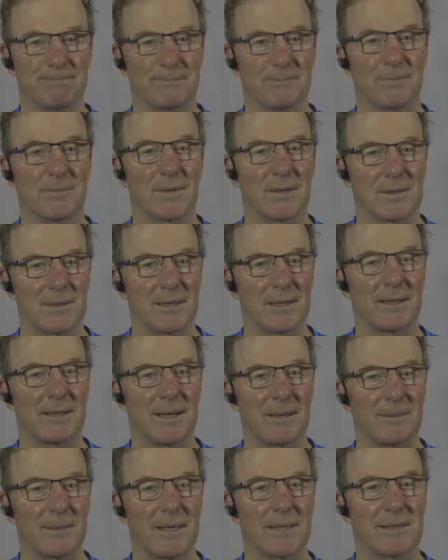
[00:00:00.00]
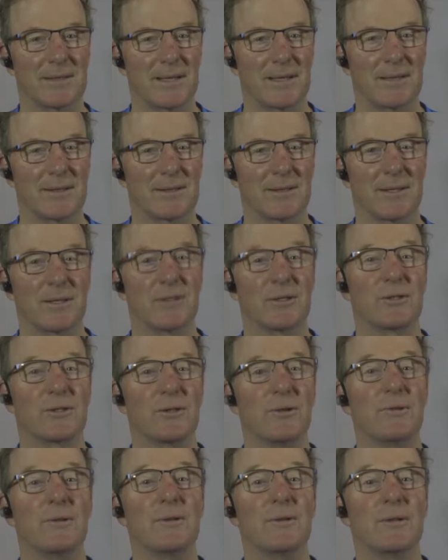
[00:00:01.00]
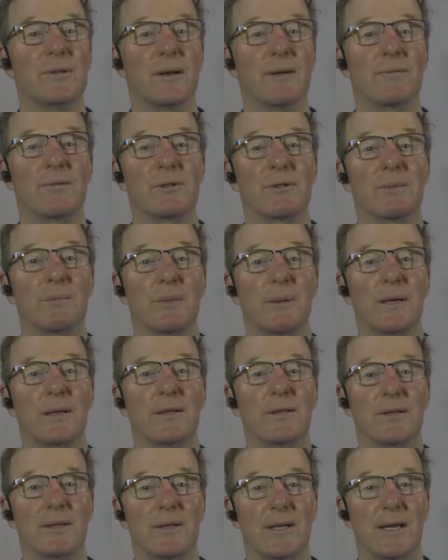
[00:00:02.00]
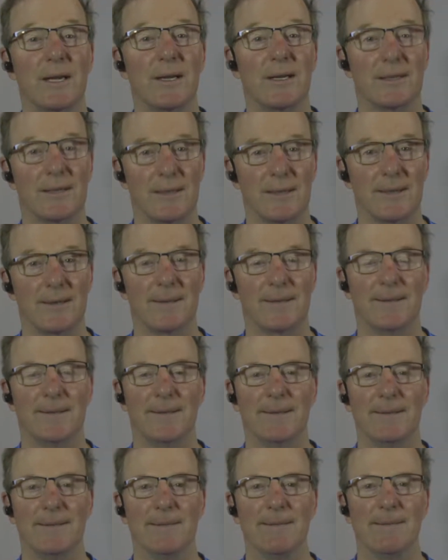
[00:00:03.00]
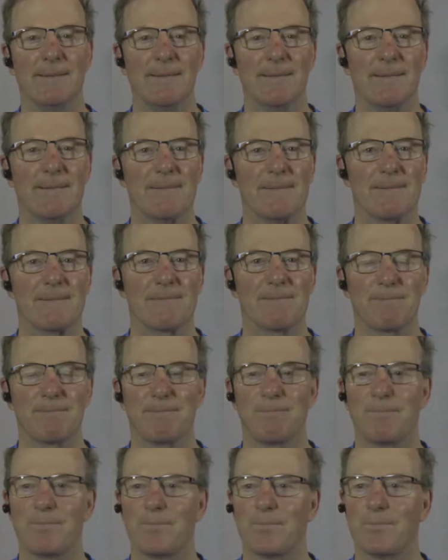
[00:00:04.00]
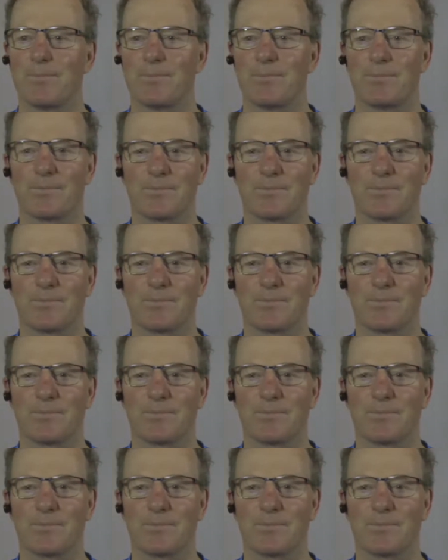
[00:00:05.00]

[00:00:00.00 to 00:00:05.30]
Does that line make sense? A student of spontaneity. Yes, you were like a spunky